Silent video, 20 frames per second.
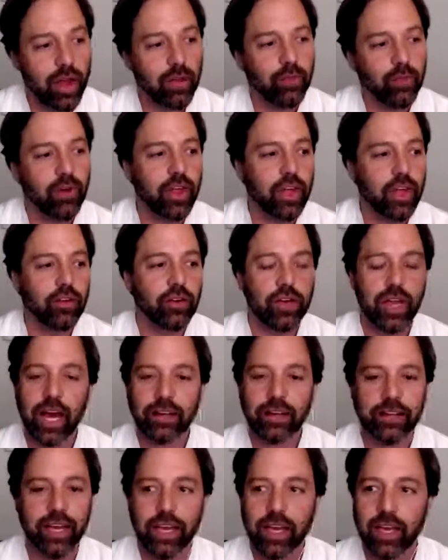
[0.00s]
well, then you're not
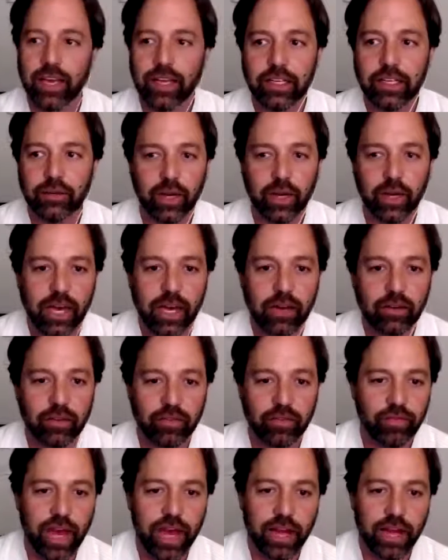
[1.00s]
taking into account the
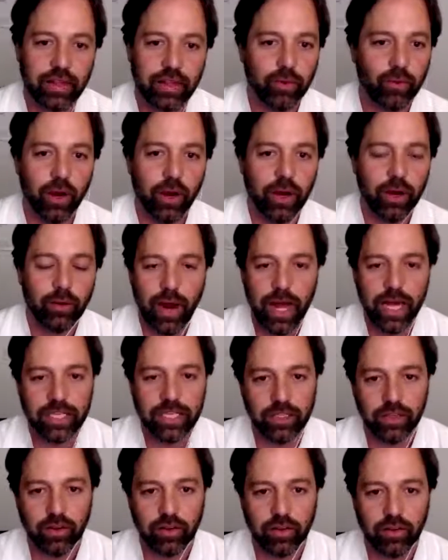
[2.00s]
fact that we're
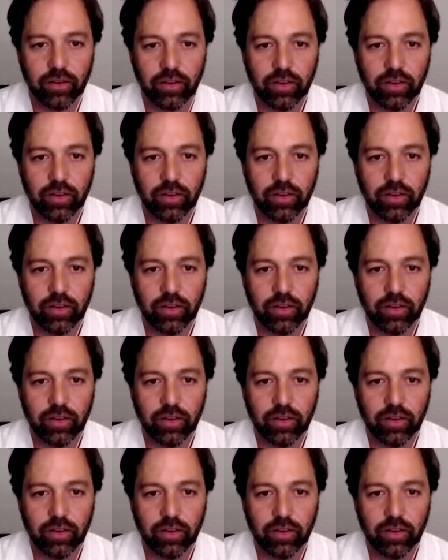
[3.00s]
irrational.